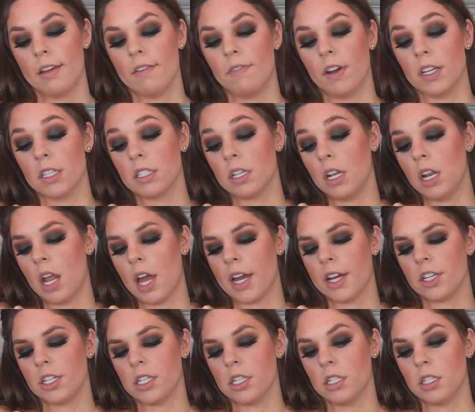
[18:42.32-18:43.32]
false
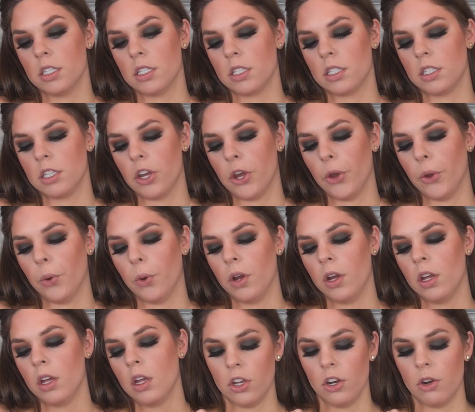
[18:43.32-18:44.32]
lashes. So
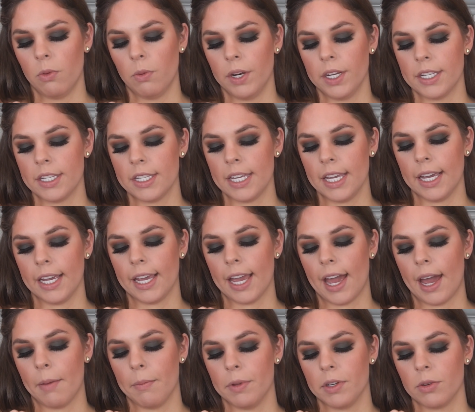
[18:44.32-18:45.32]
you don't want to see a
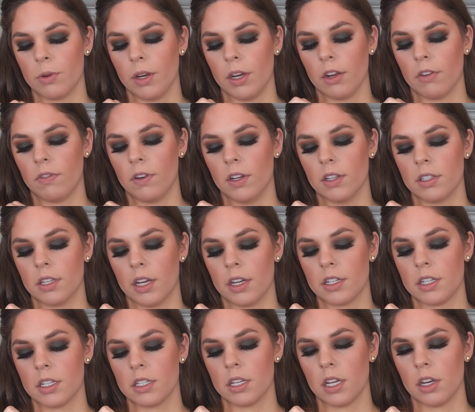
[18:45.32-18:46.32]
gap between your false
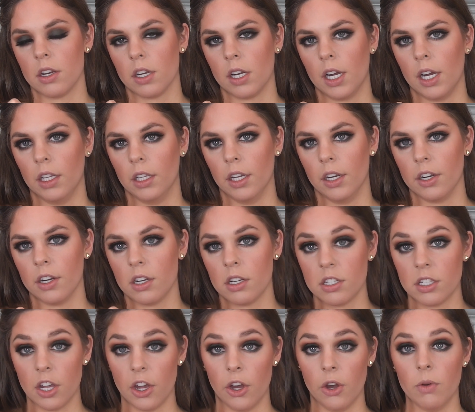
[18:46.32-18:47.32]
lashes and your eyeliner.
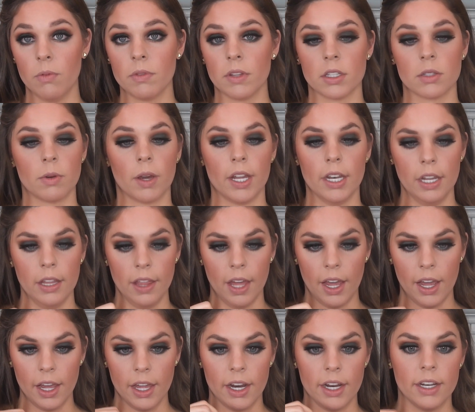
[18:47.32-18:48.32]
So that's why I did
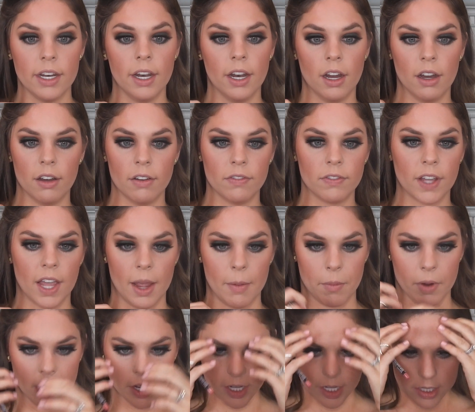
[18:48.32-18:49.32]
that, and I did it off
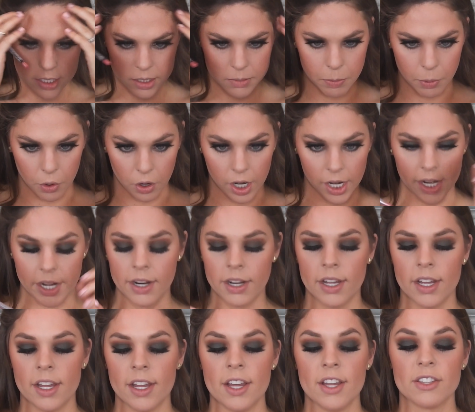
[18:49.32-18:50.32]
camera because it's boring.
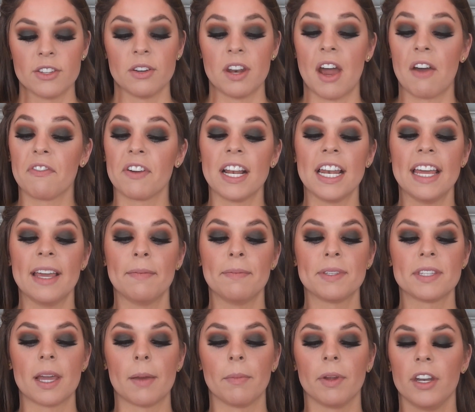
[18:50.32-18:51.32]
So now for
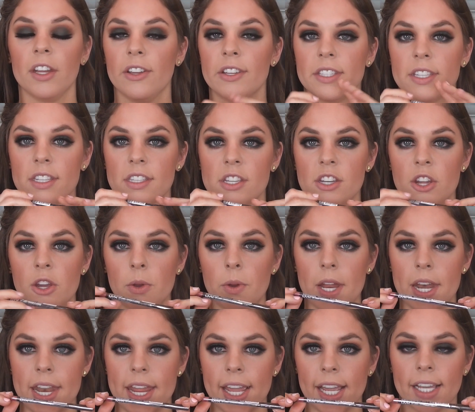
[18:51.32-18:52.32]
lips, I'm going to use this new
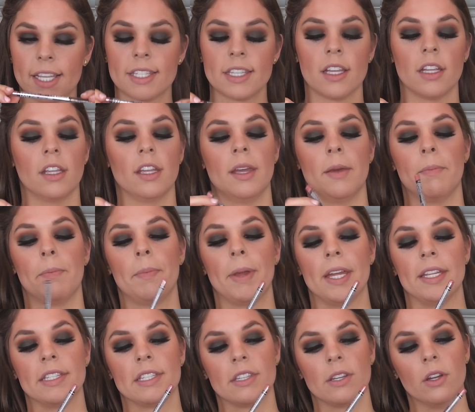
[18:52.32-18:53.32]
NYX lip
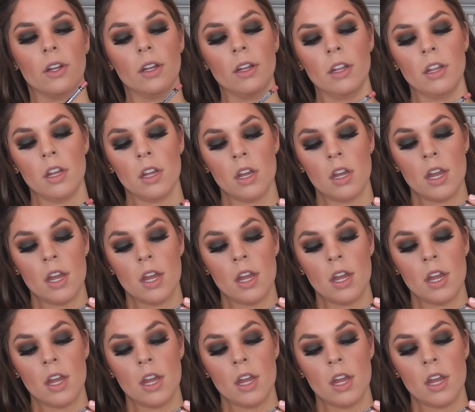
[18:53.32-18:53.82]
pencil,